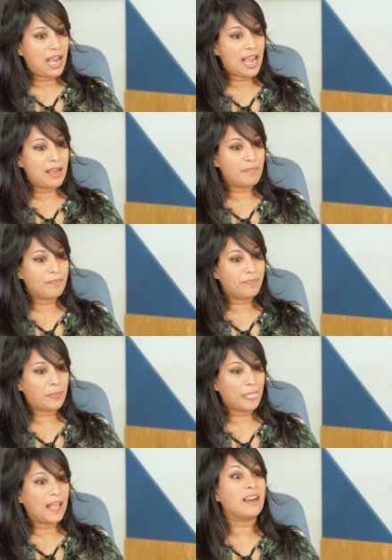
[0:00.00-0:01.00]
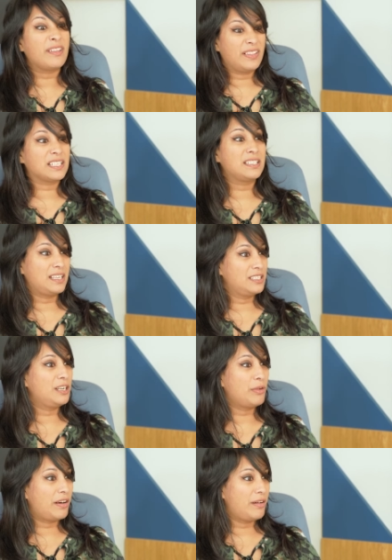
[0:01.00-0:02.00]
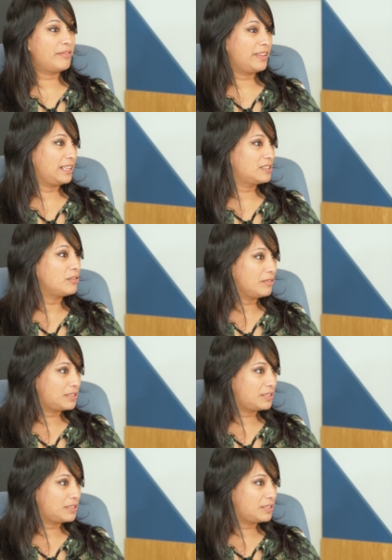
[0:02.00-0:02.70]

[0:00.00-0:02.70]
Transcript: Um, and I think that's essentially where everything sort